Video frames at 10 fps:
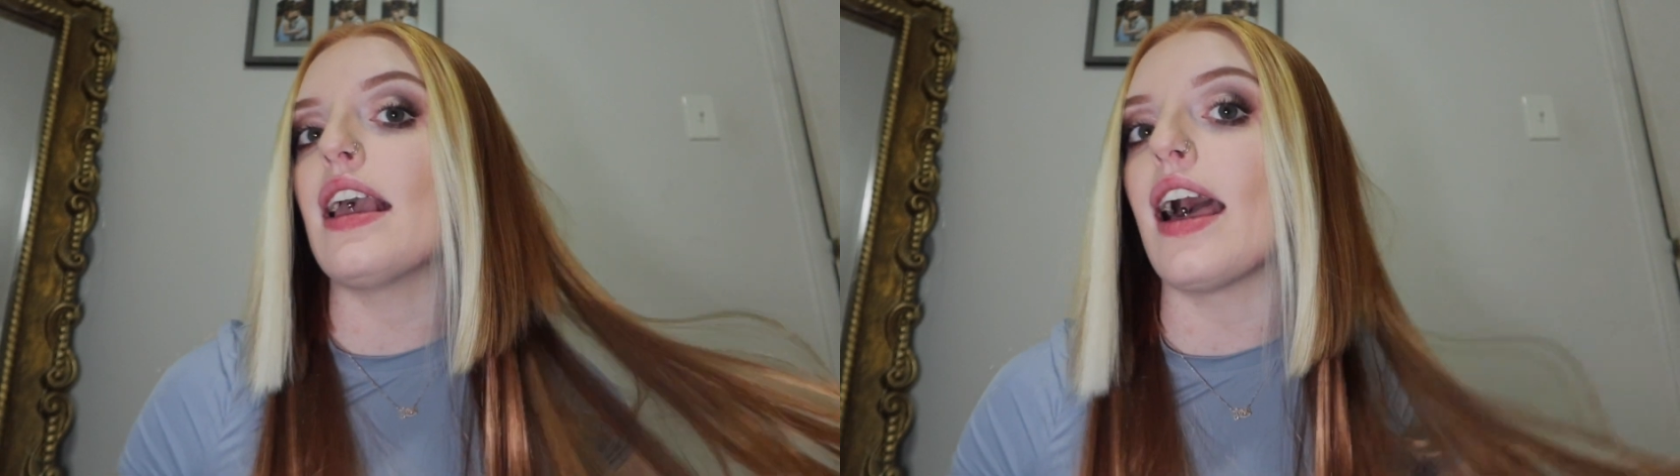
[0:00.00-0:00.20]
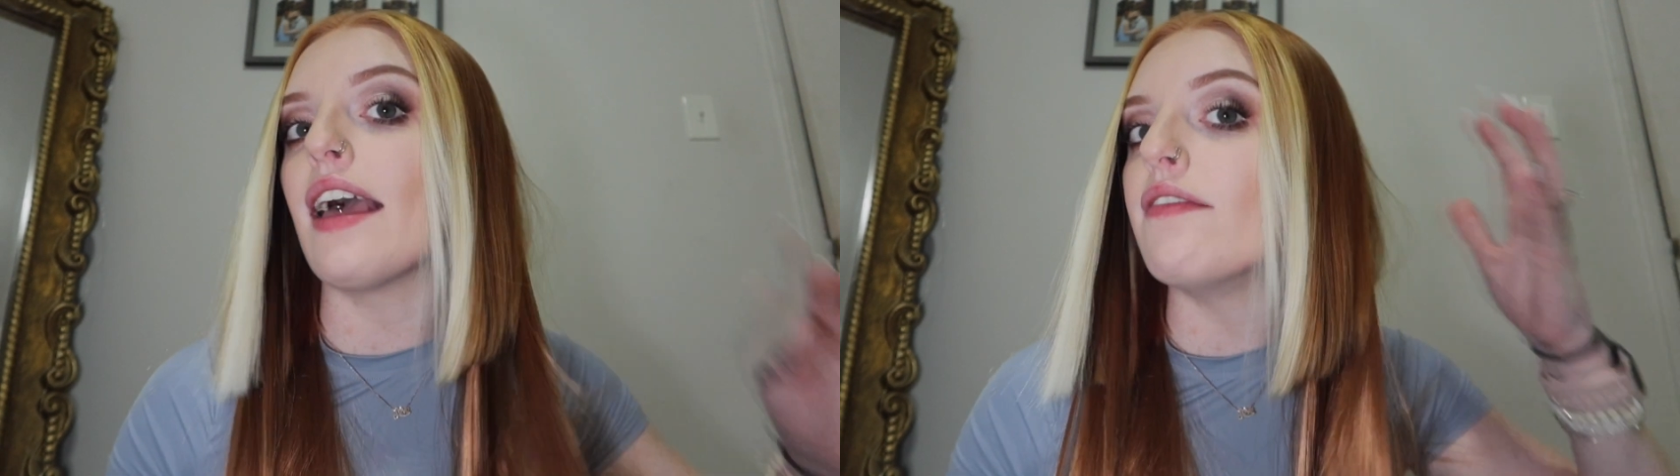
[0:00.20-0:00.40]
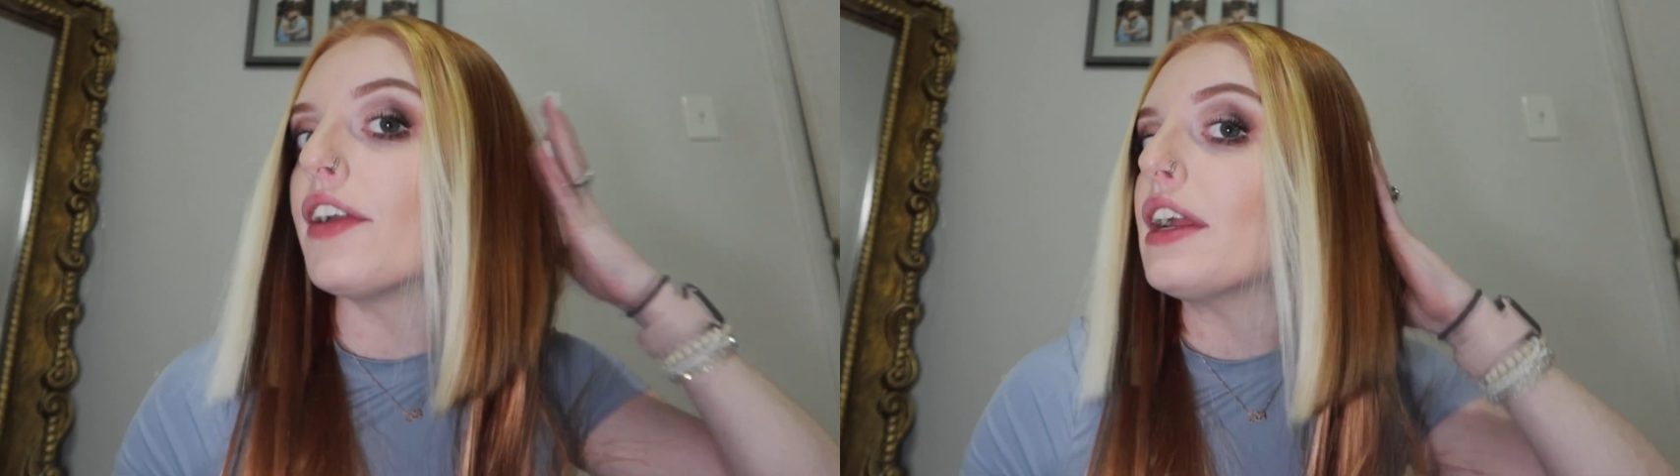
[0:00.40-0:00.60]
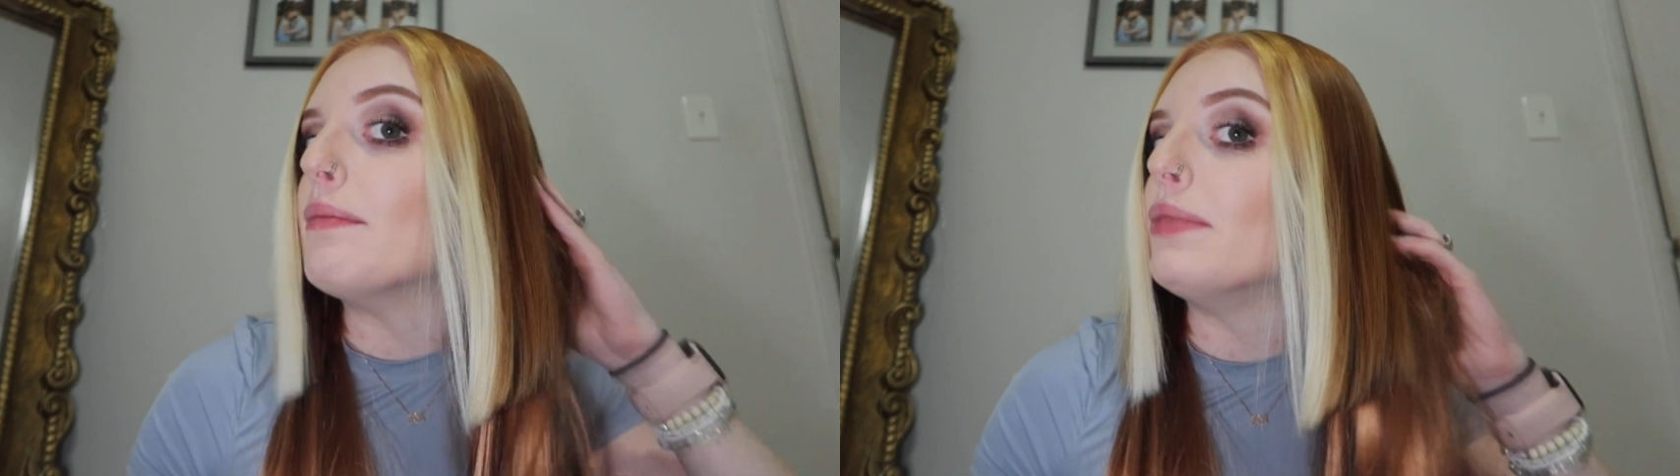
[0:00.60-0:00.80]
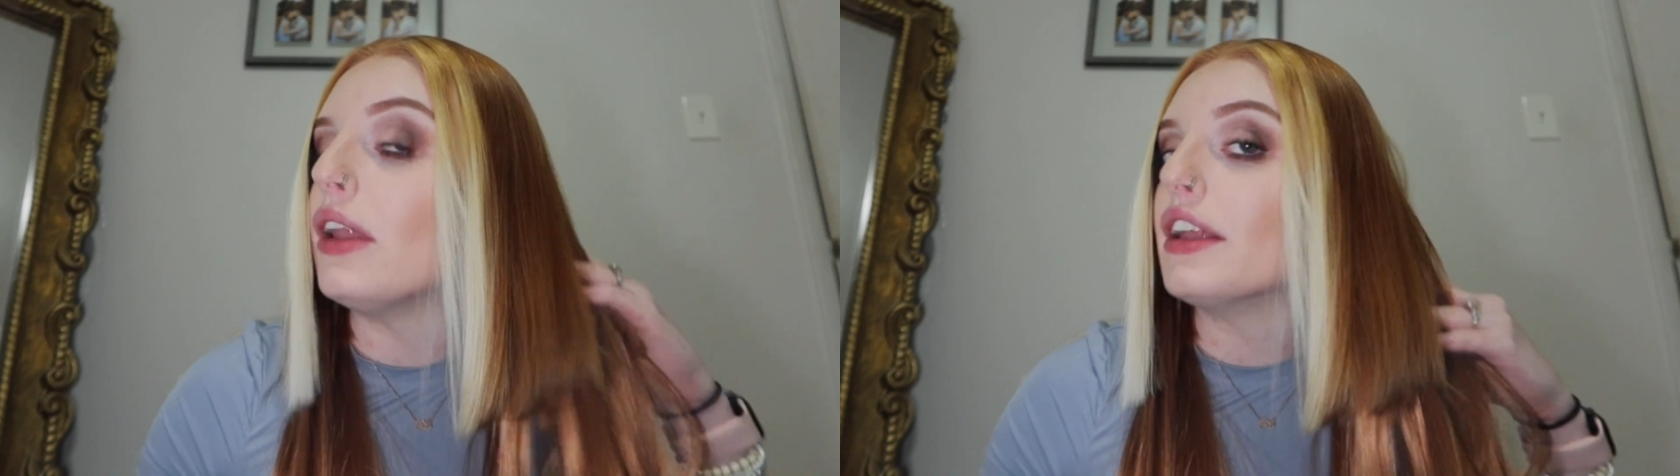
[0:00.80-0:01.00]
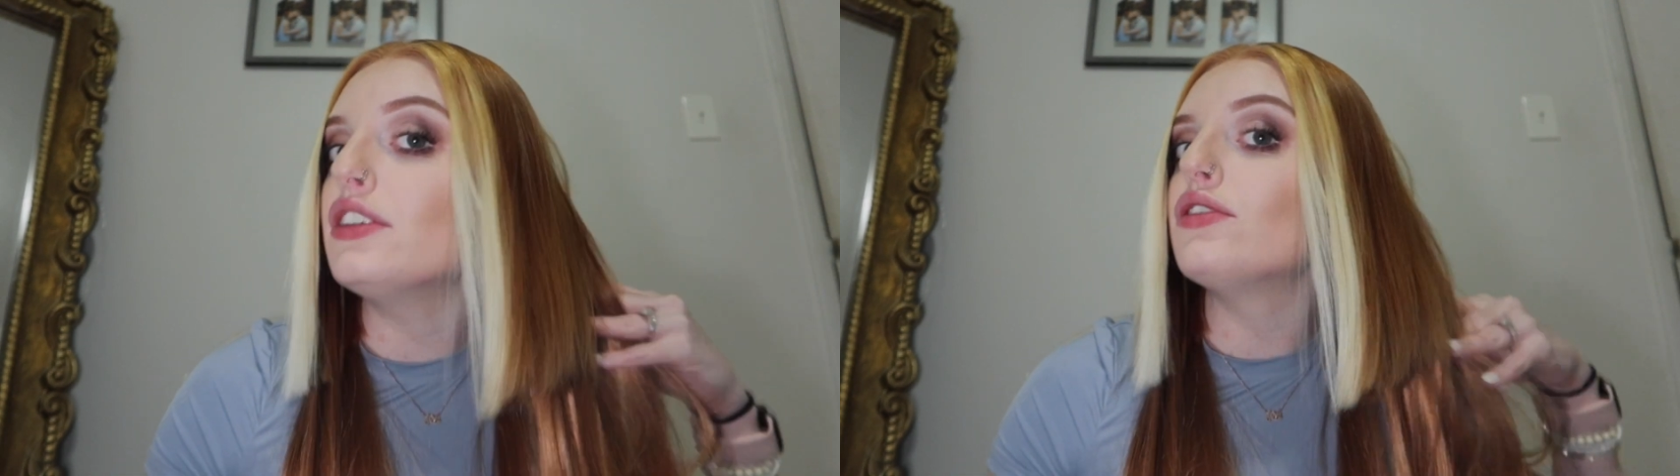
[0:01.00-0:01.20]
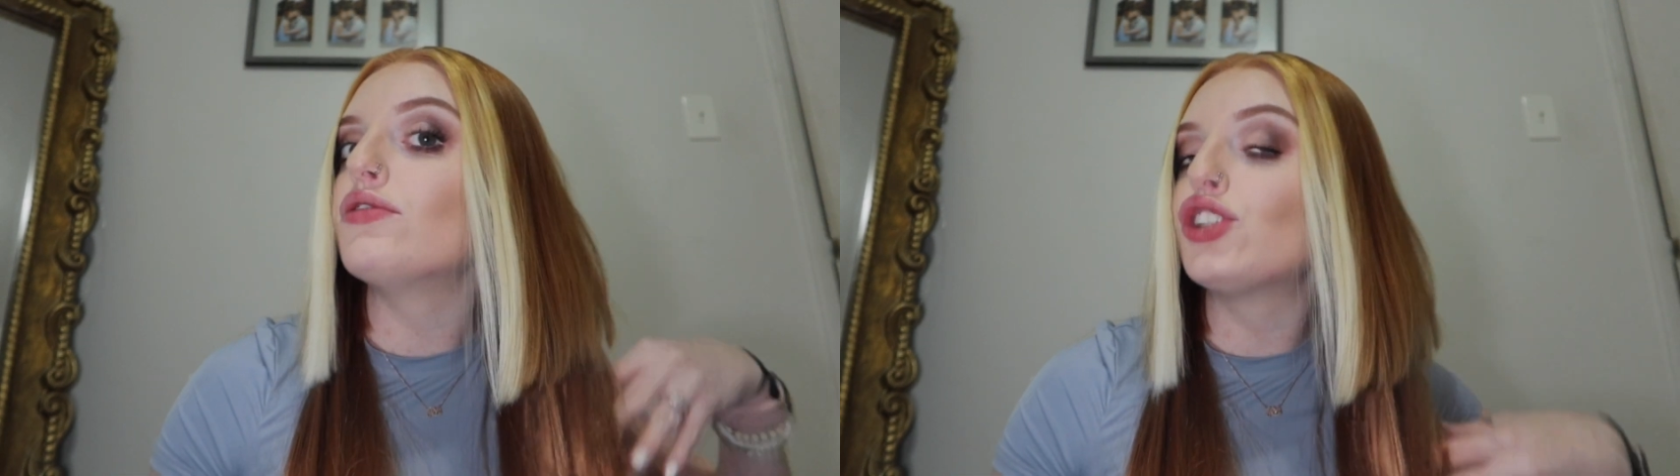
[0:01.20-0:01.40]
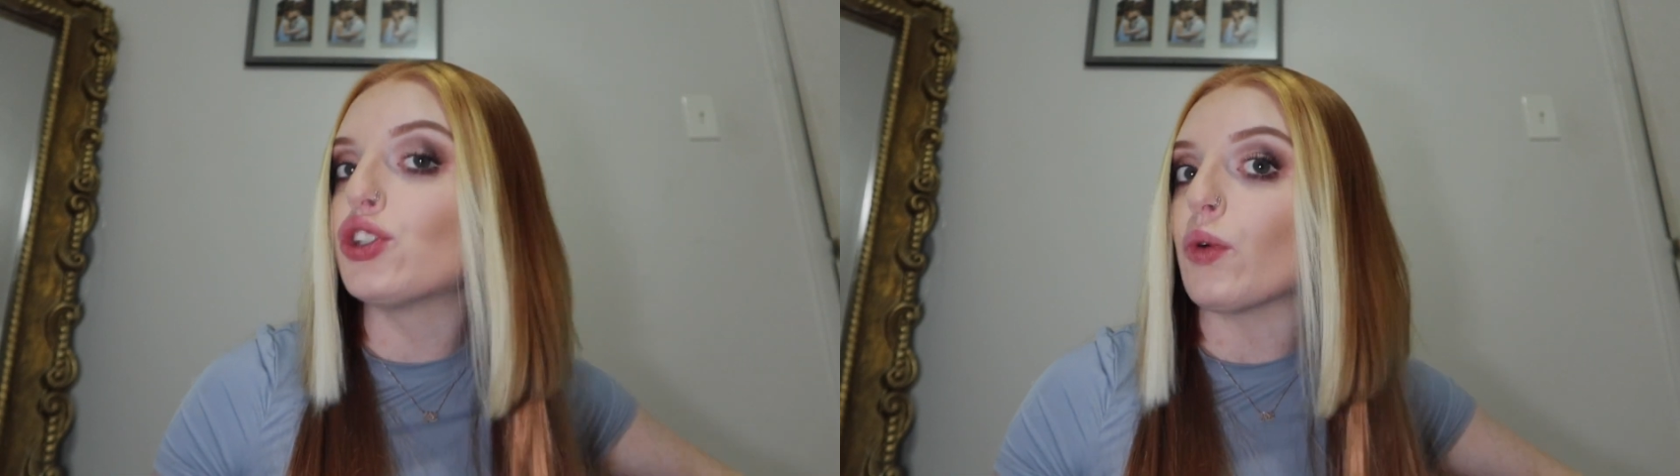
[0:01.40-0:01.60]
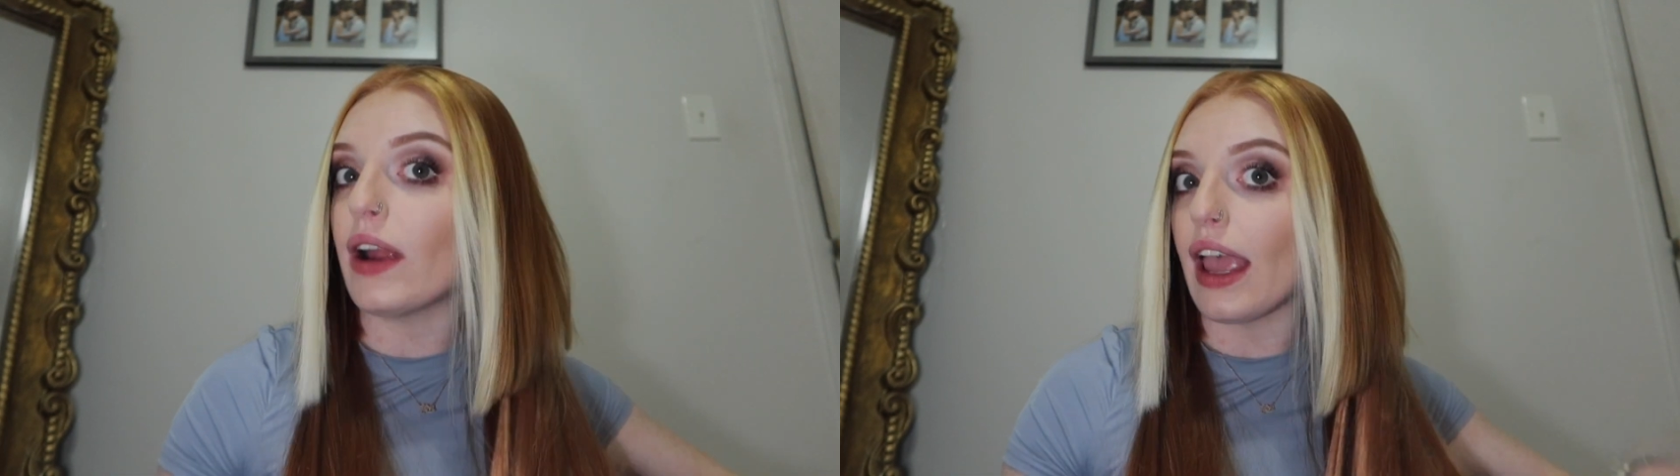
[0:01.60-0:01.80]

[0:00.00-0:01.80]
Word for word: I have very blunt short